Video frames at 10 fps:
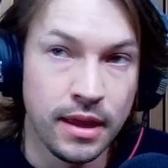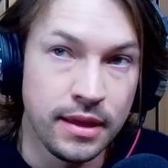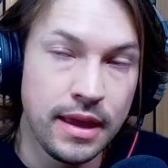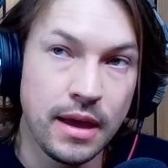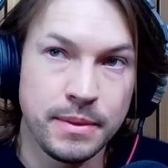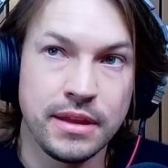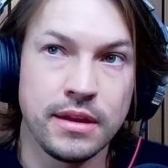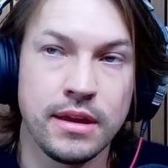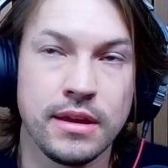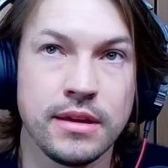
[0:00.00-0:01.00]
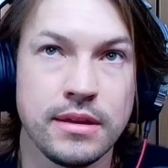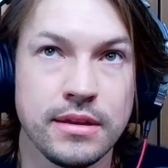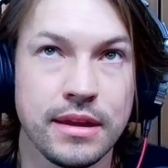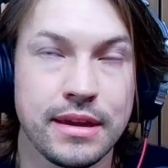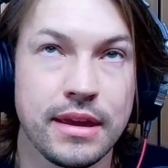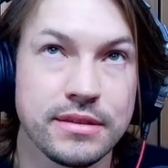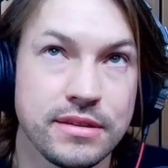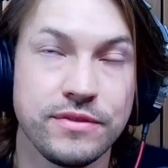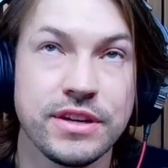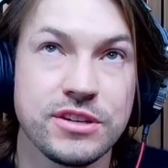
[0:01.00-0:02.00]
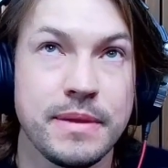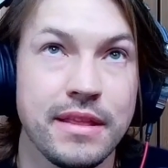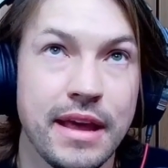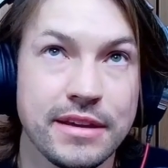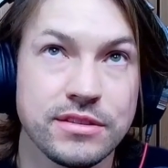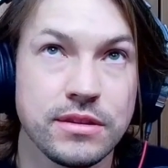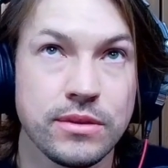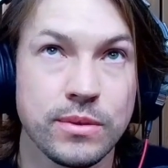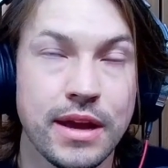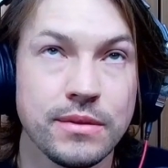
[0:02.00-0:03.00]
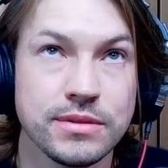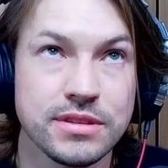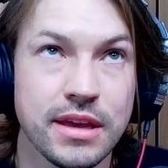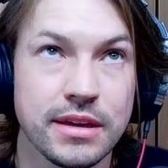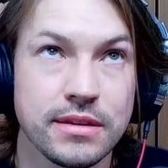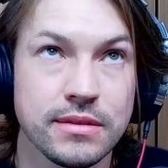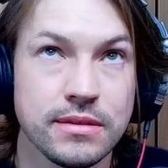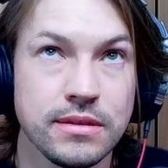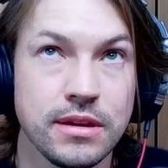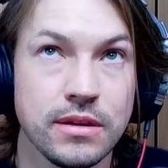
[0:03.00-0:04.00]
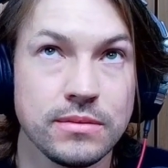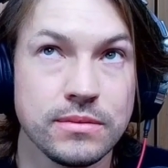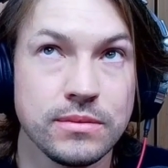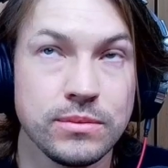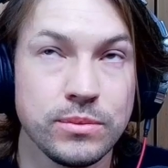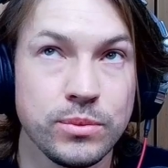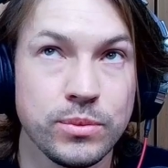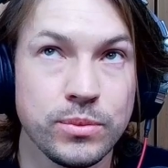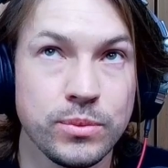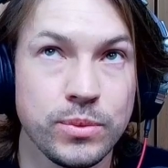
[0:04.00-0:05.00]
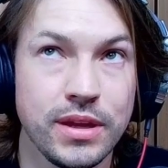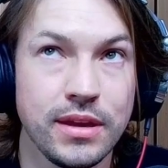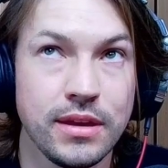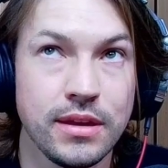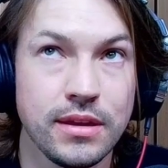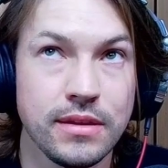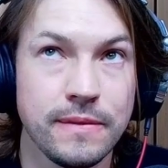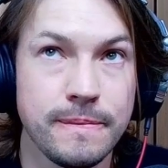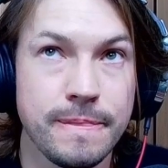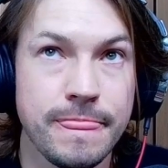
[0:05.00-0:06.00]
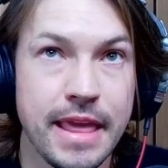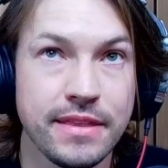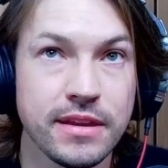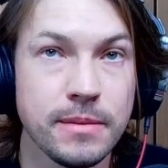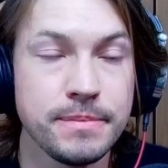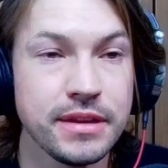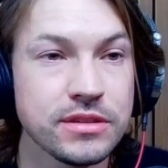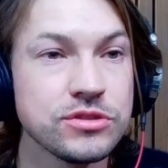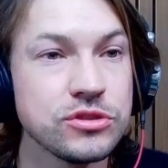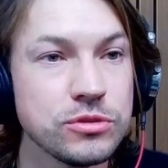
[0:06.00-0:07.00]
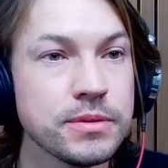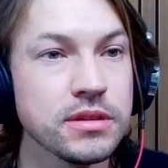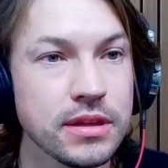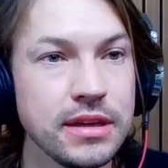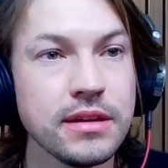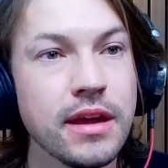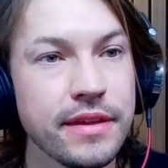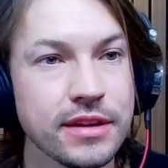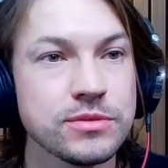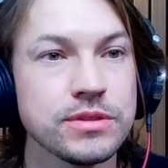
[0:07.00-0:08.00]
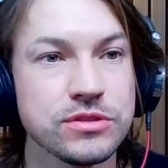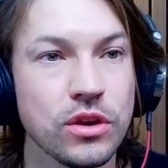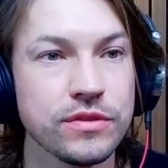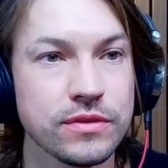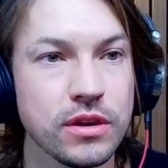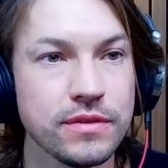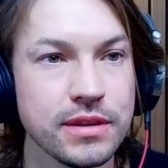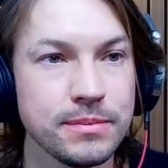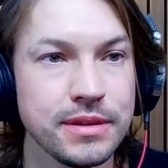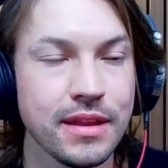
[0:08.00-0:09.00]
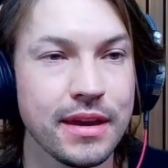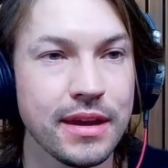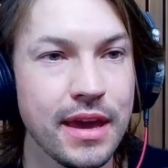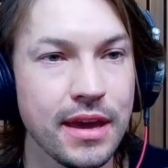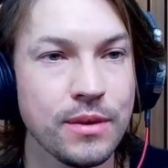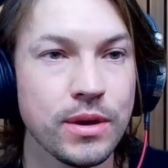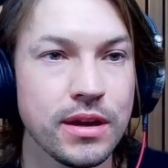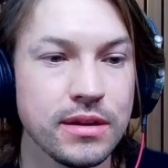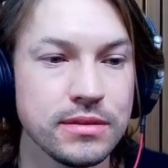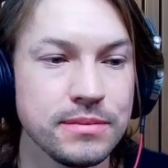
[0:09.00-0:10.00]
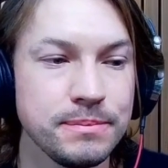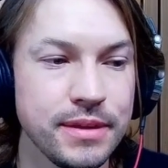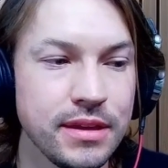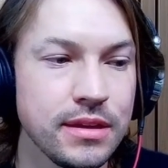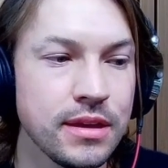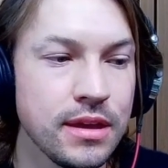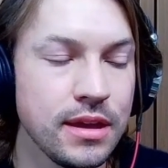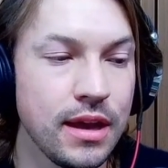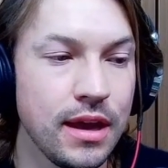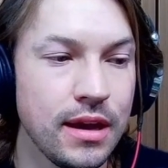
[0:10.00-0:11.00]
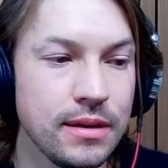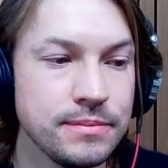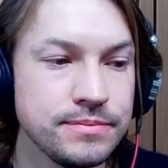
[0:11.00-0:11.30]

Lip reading: Yeah, I mean, like to finish with that last thread, it was like we ended up being super lean, I think, as a result of COVID, being like, hey, I want to be a